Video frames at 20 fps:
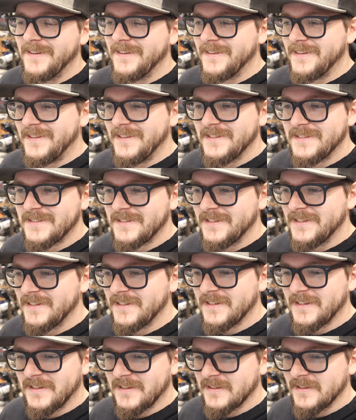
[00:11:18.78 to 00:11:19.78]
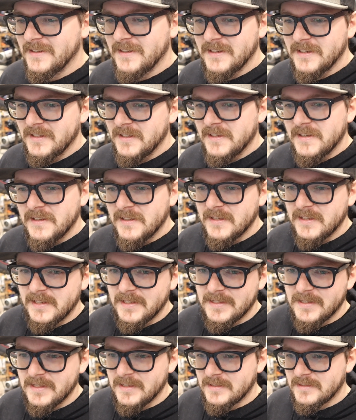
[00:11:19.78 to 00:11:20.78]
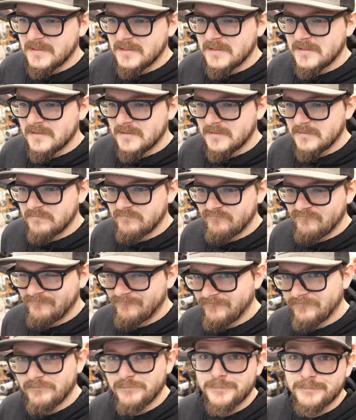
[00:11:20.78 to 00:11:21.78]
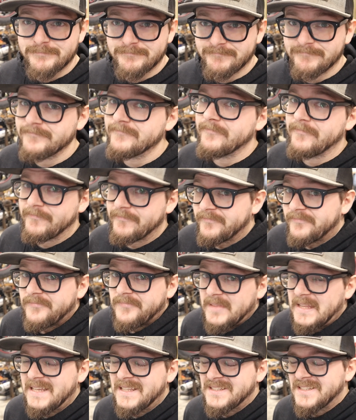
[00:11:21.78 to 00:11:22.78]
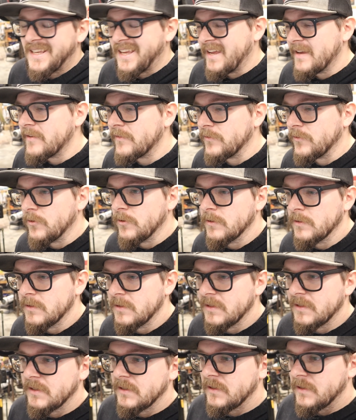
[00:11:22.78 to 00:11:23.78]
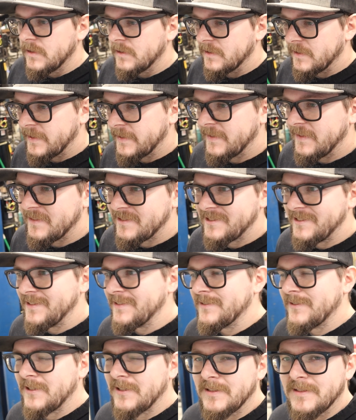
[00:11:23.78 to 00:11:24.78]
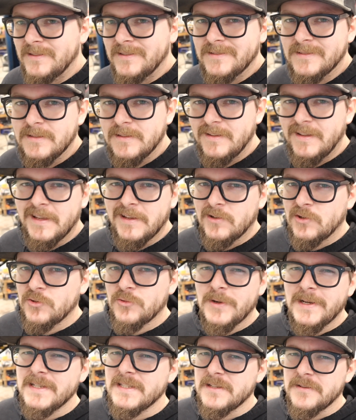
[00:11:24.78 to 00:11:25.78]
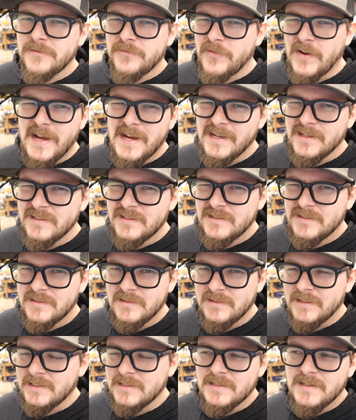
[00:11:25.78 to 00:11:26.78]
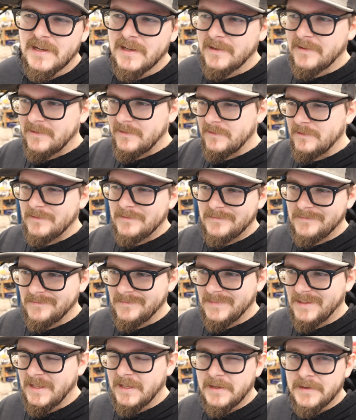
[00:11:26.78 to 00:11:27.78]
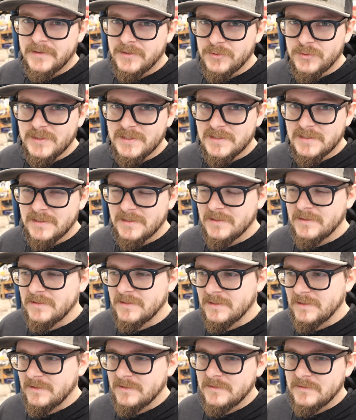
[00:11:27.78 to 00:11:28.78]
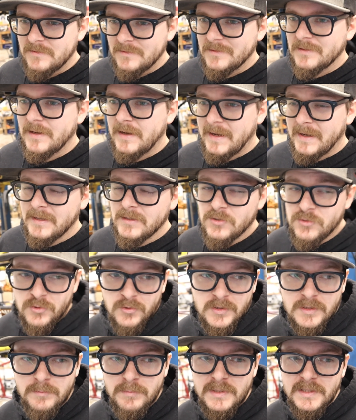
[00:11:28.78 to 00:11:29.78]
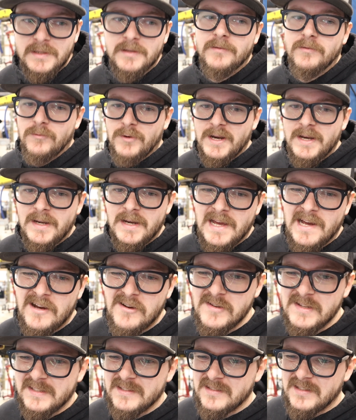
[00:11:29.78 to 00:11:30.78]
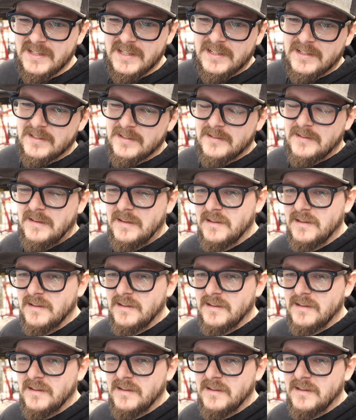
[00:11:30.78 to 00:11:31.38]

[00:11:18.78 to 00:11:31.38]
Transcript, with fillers: this thing, it, it's. It's a handful. Like, it's nothing like crazy fast. Let's not get it twisted. It, I truly believe right now it's like